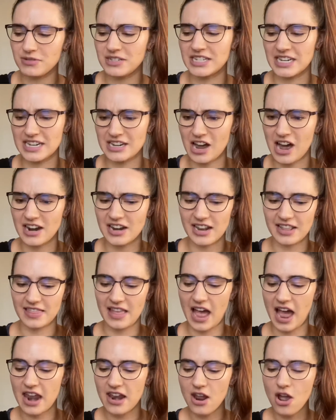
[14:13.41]
Did not need
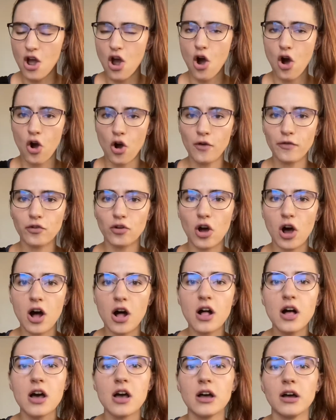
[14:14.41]
that.
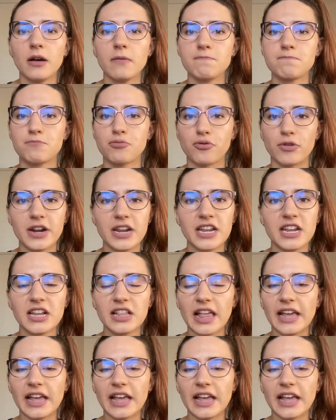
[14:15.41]
Overall, pretty